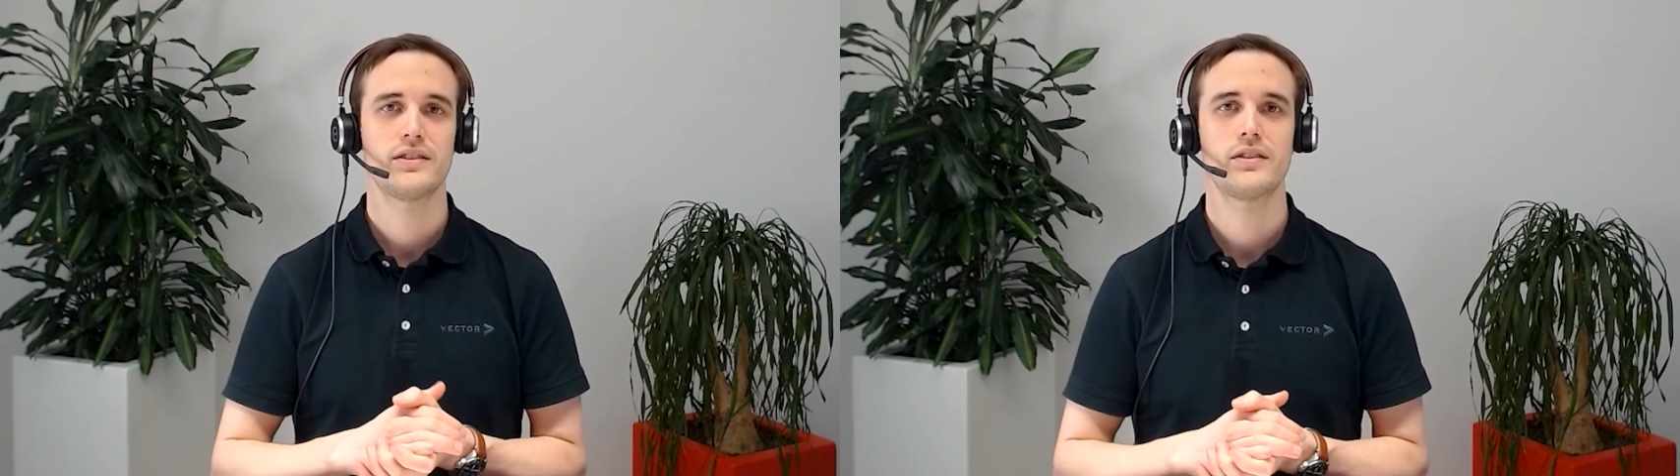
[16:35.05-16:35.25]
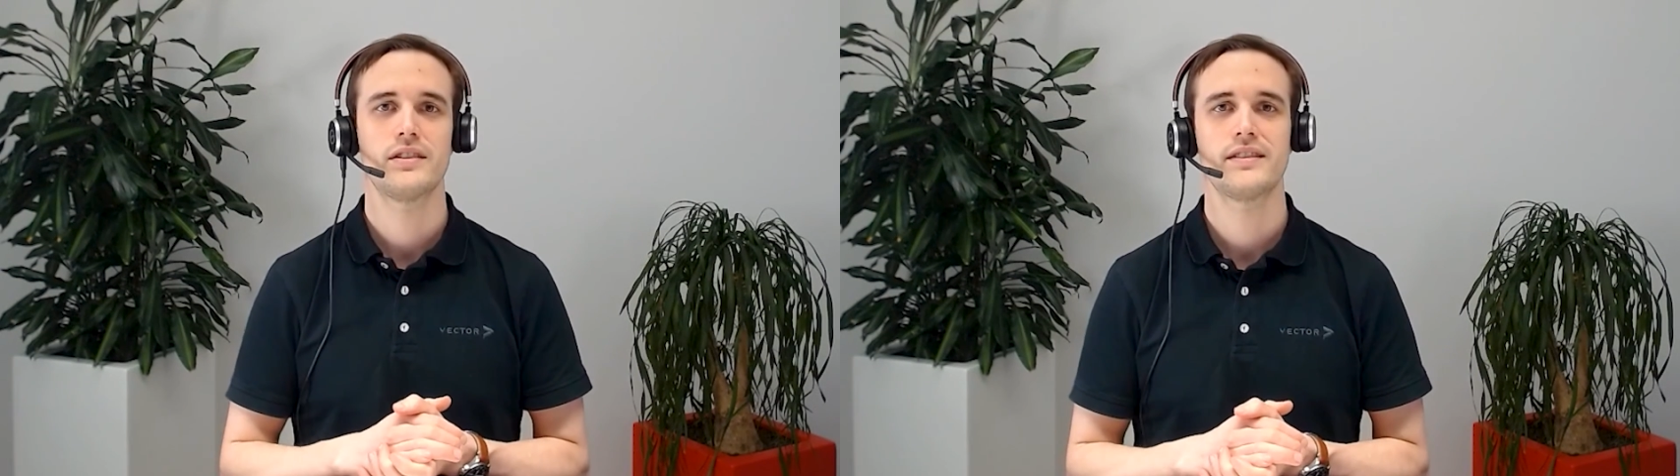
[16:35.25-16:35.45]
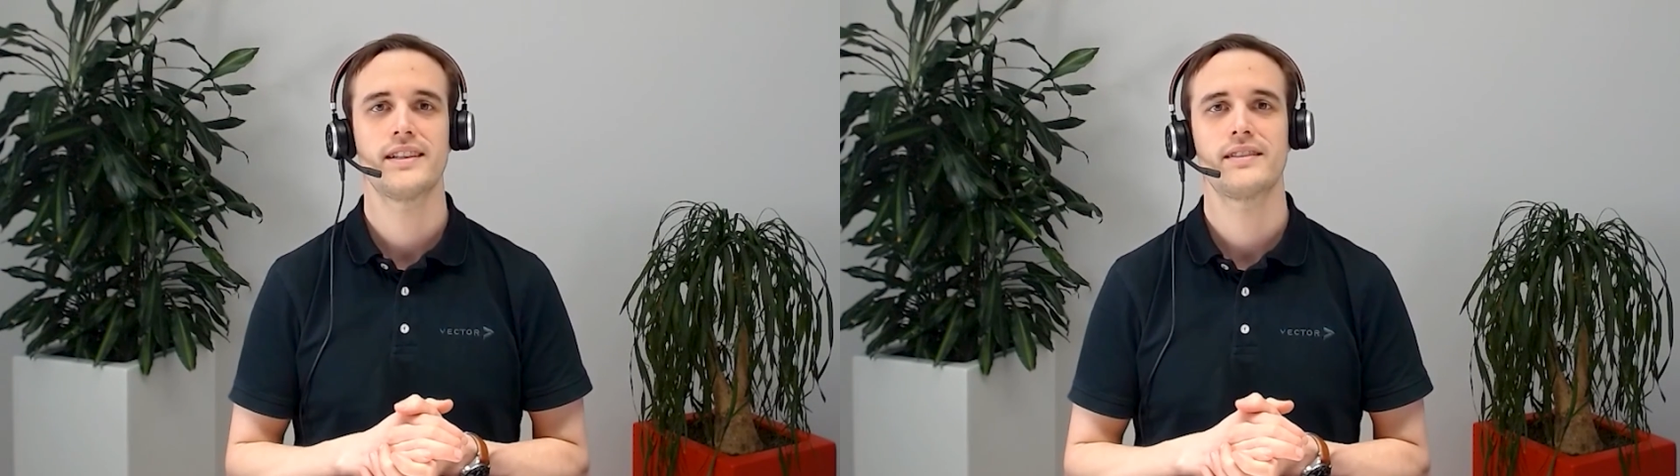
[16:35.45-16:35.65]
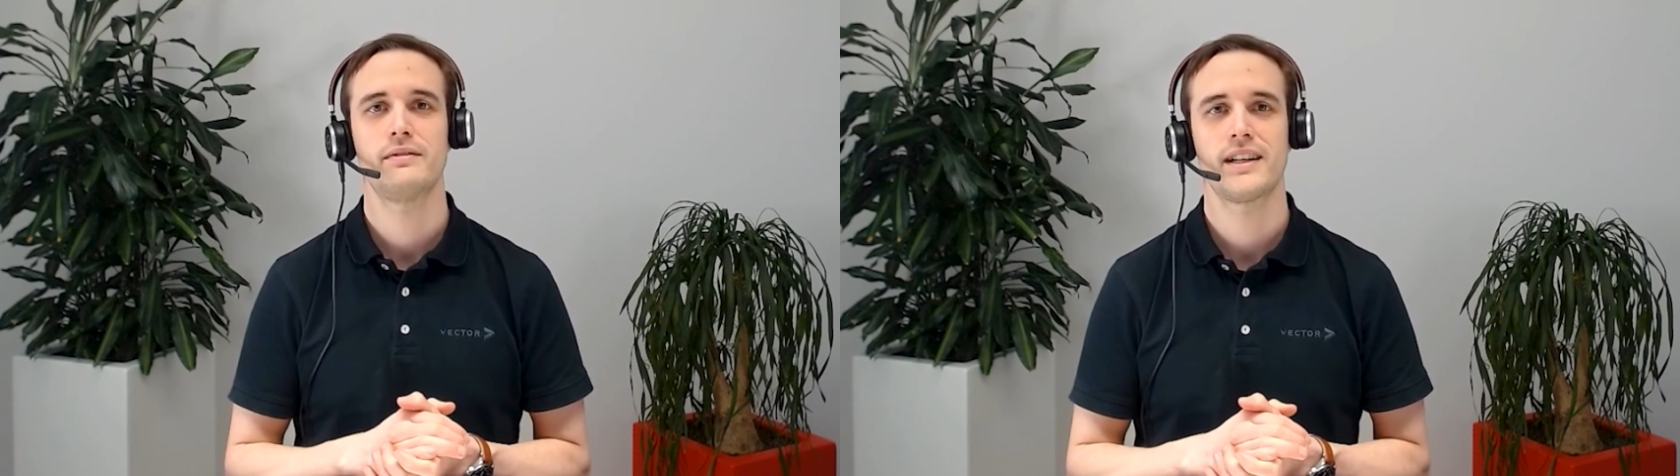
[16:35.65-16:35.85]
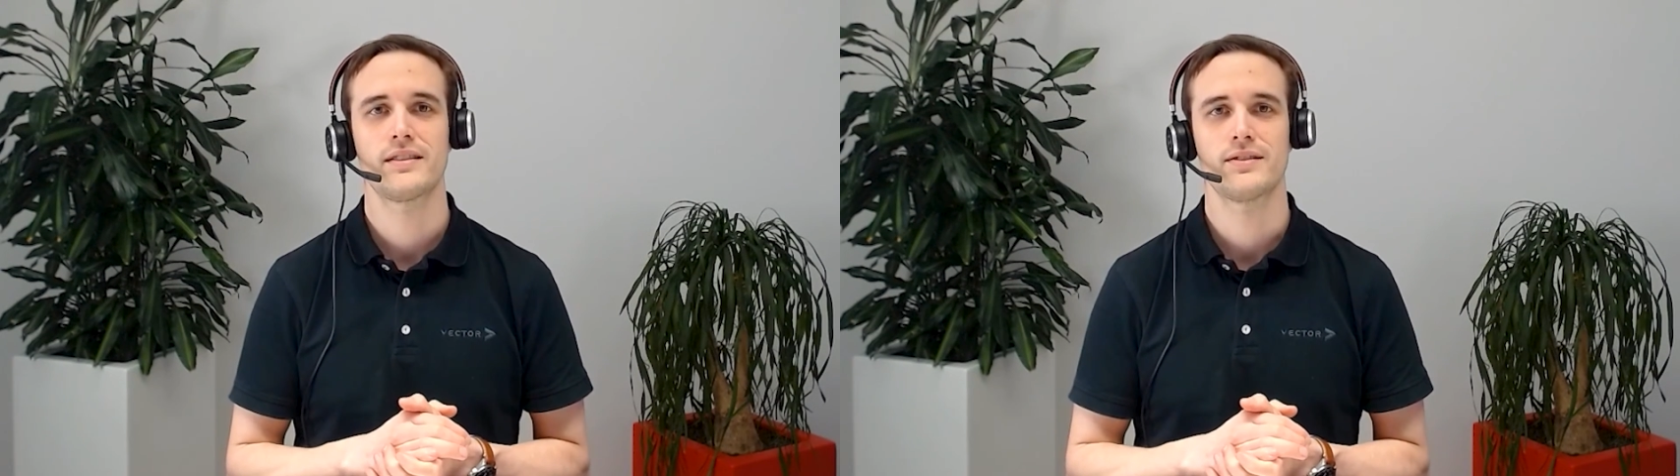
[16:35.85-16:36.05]
to contact the
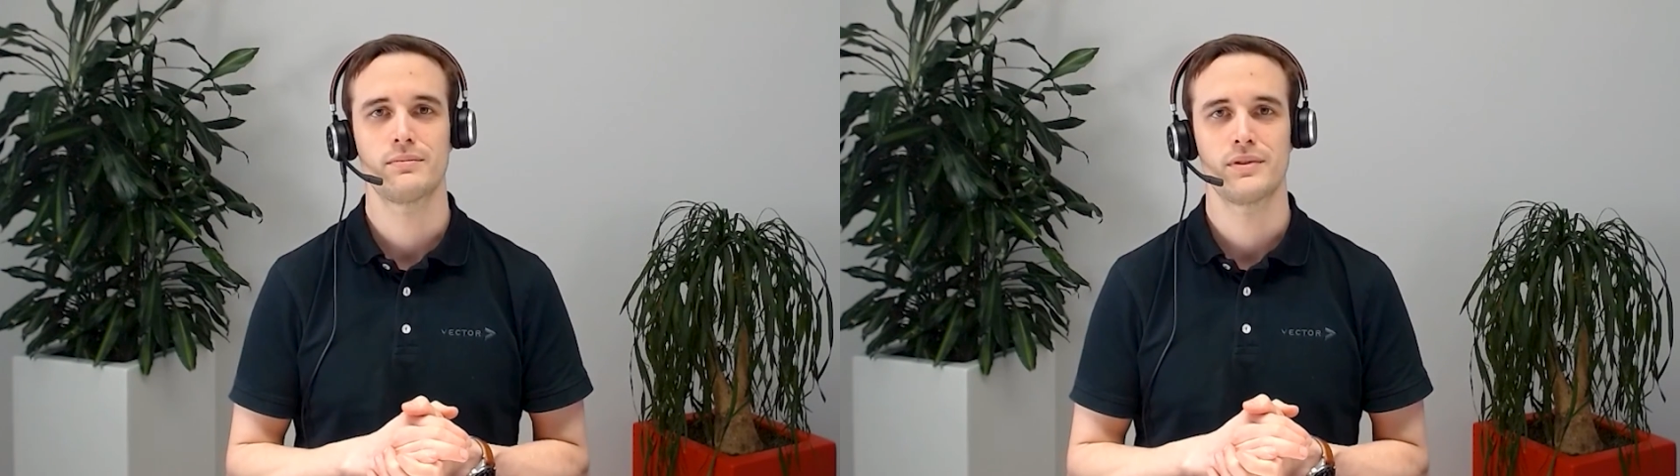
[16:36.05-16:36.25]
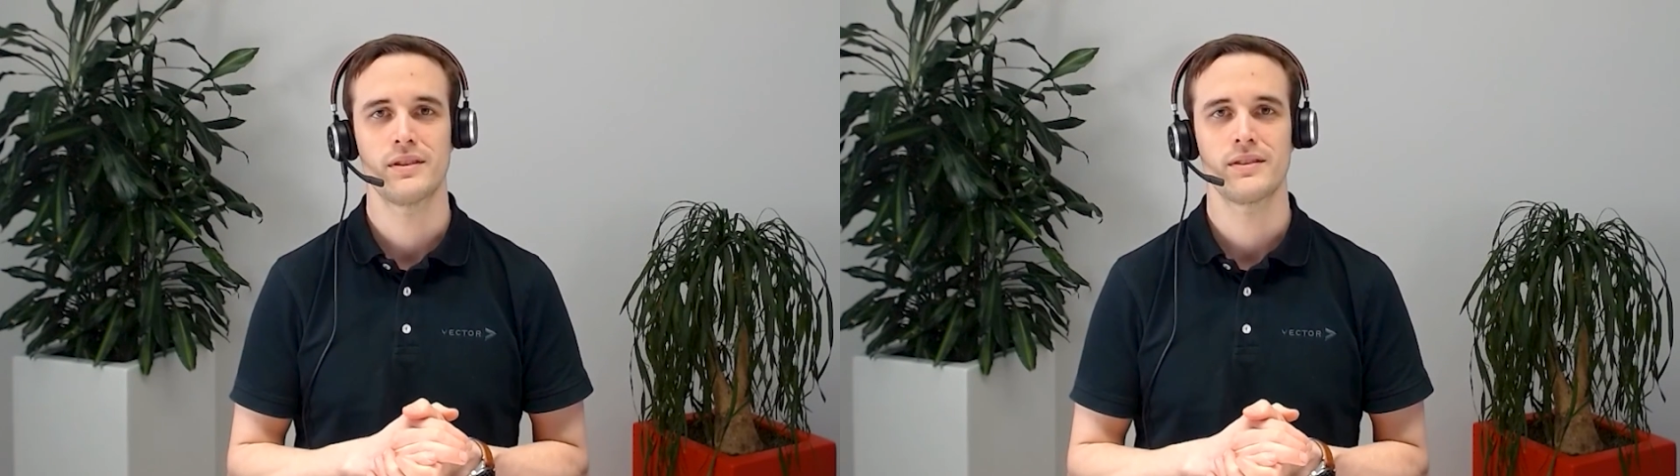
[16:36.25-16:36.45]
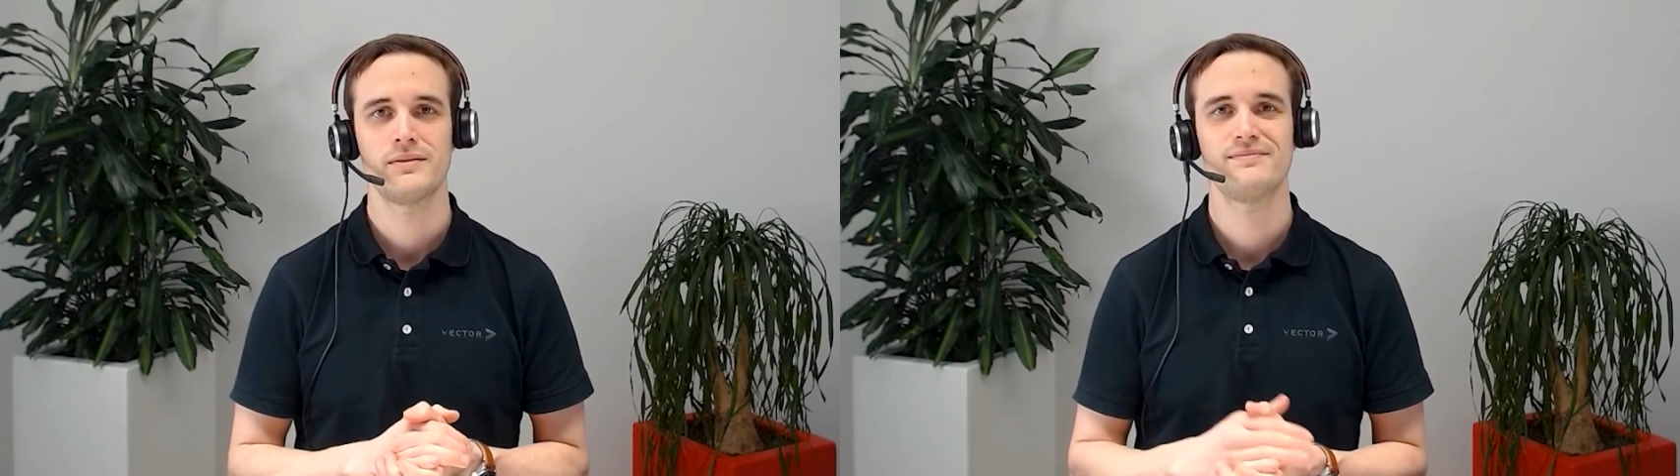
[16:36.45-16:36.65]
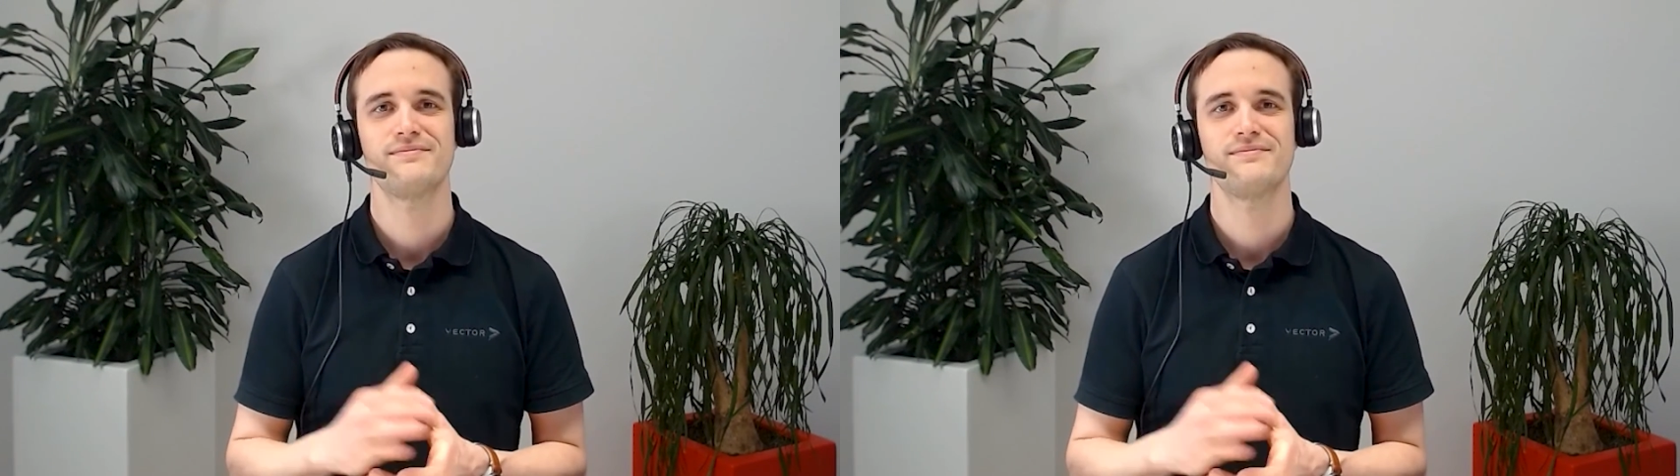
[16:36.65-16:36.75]
Vector support.